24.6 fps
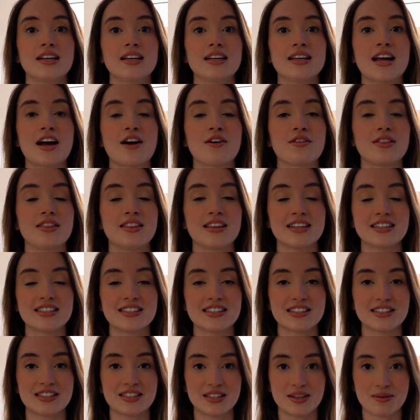now
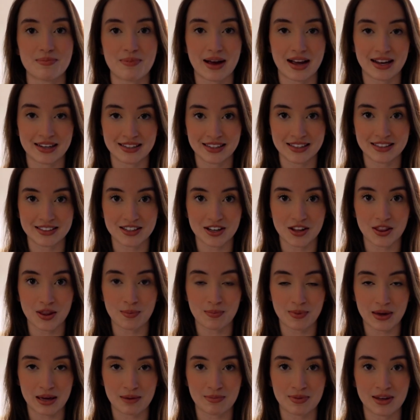this is dependent on the
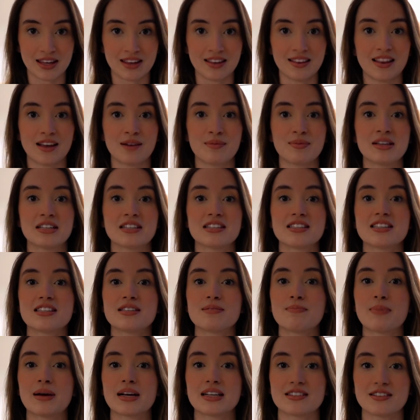baby, let me
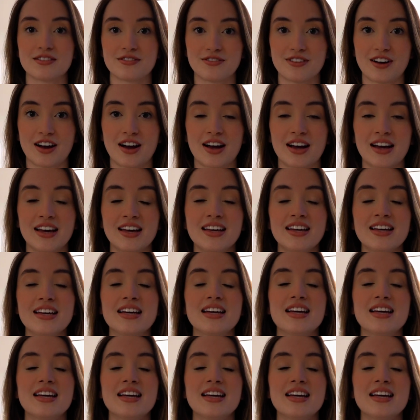specify.